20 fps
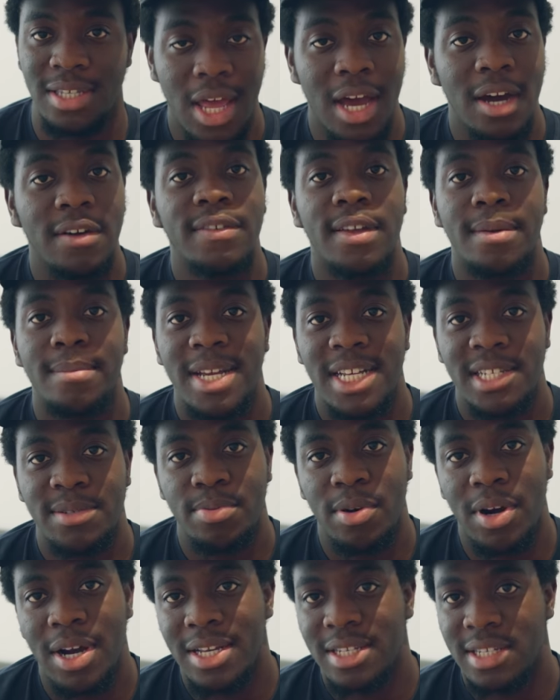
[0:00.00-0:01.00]
The LVMH
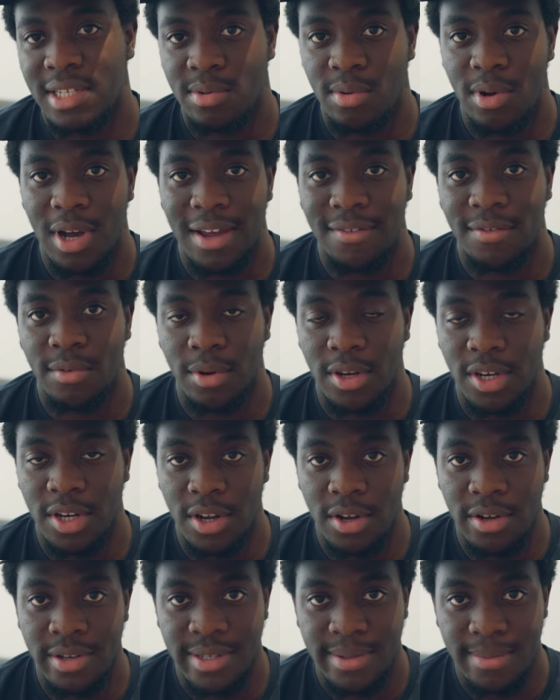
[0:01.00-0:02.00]
Prize is what everyone
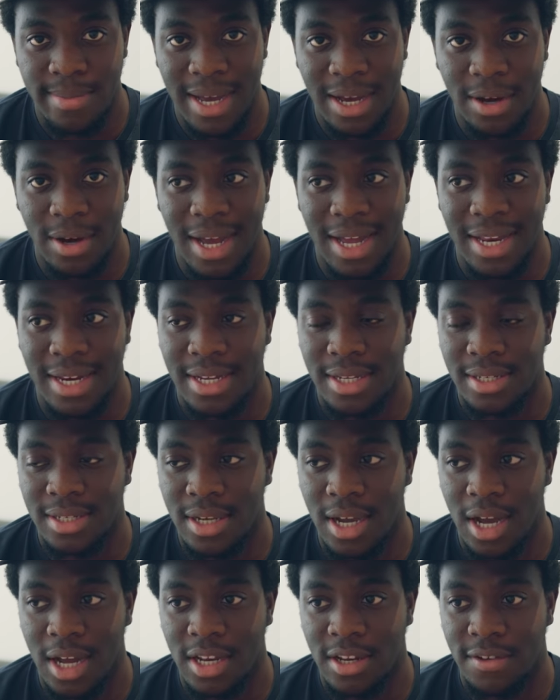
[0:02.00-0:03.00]
knows about, and it's
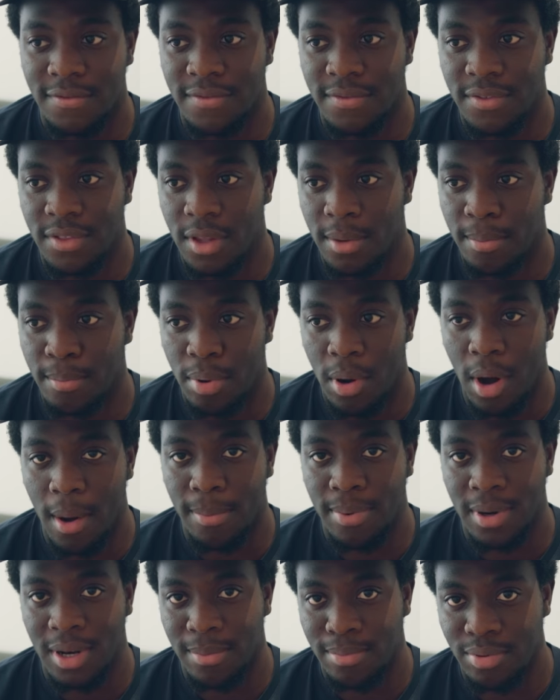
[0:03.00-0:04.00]
kind of the
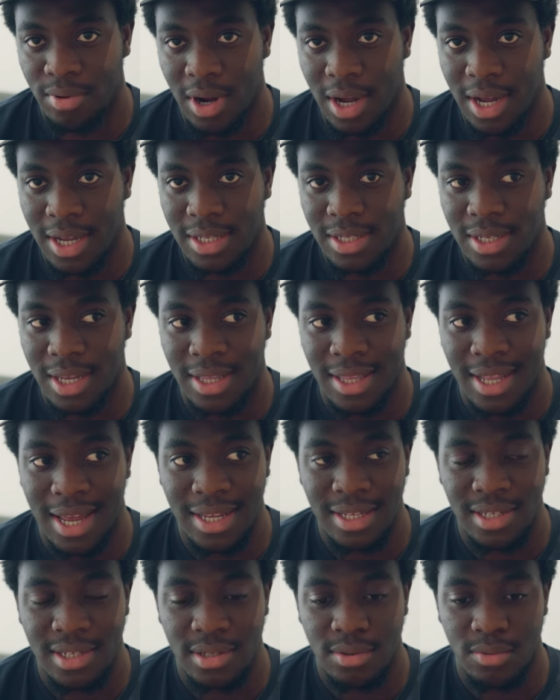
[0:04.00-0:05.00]
popular prize, and
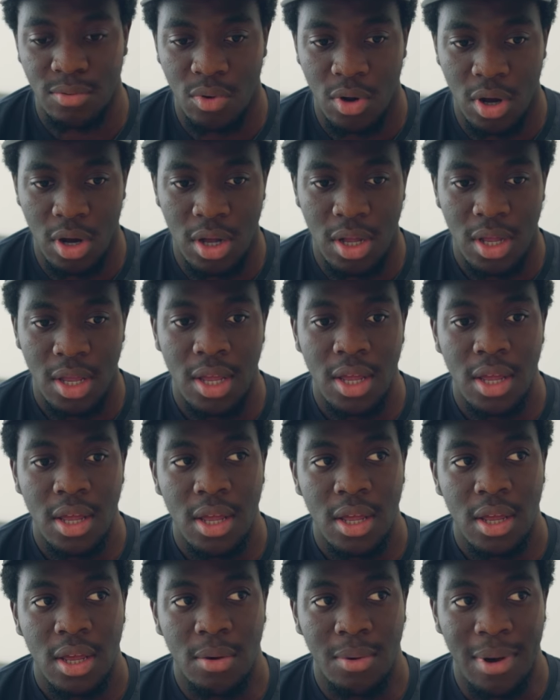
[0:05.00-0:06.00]
that's what
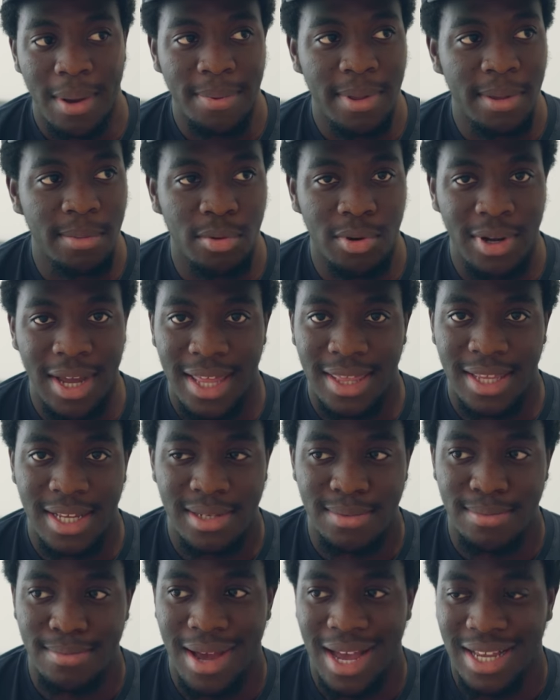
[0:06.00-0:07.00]
where people get
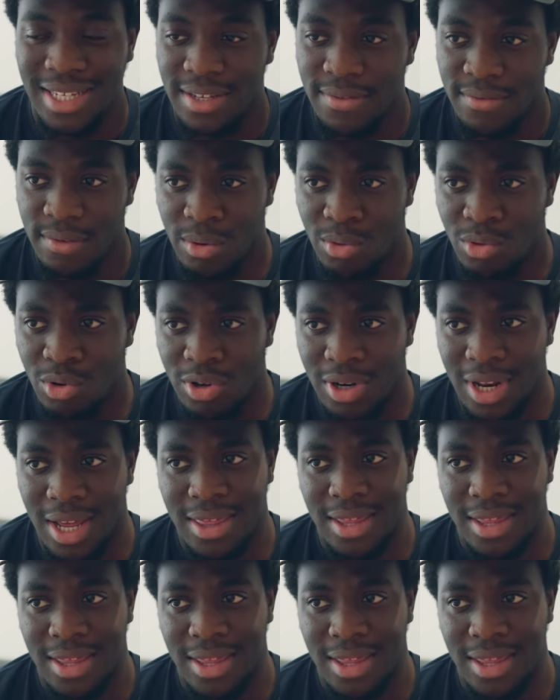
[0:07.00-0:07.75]
this massive award.